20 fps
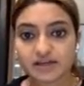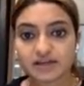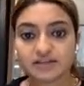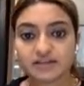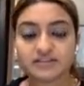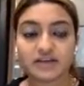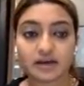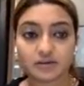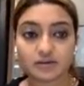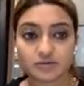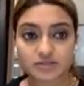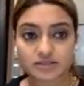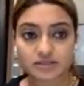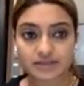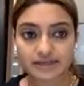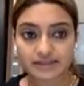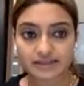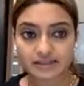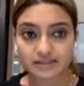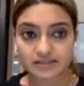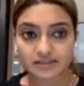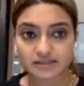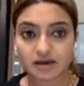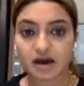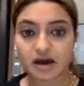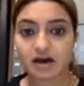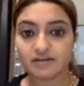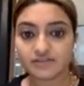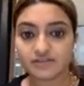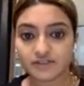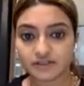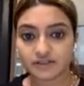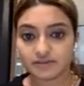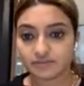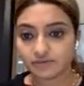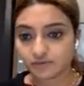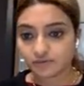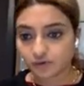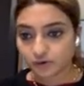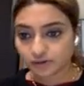Data was collected after and
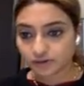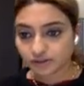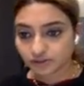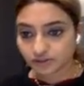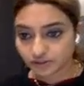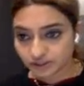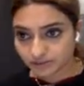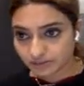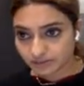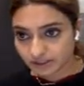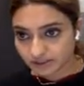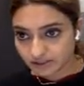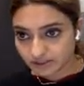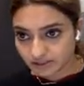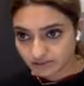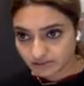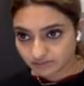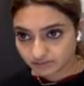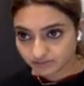before the treatment.